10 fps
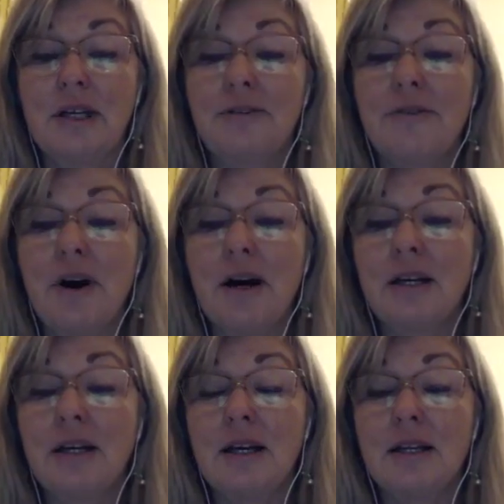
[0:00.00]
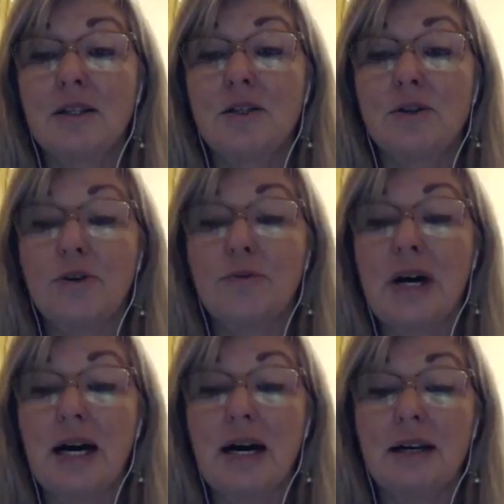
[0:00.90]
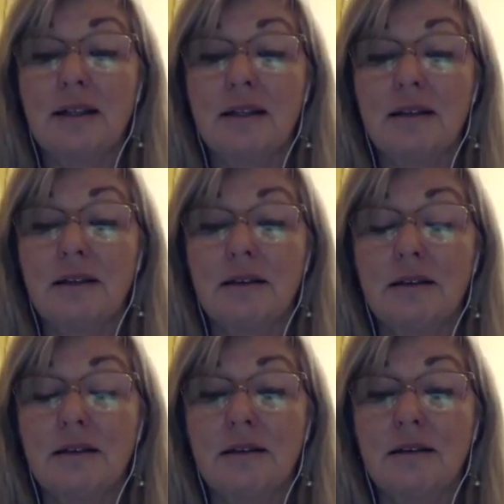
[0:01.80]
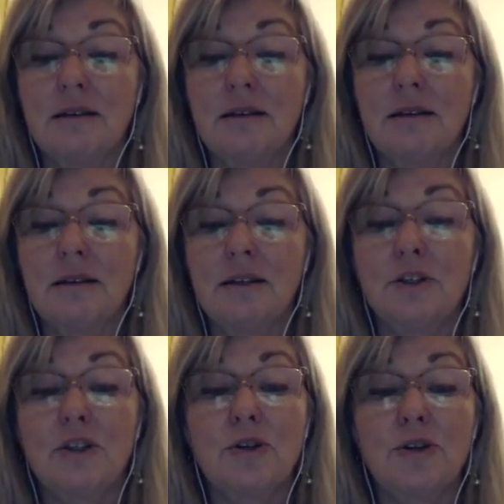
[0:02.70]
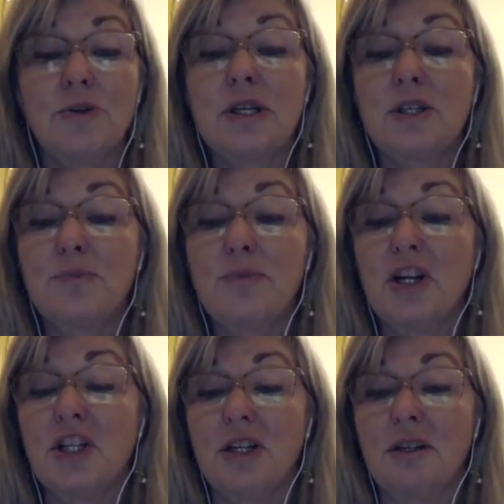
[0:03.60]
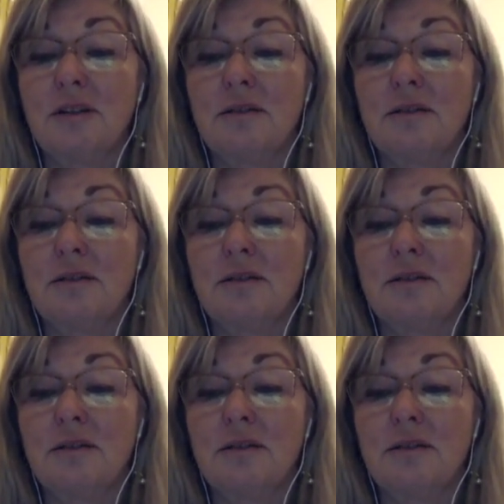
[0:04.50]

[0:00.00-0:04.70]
finding its true path, its true expression,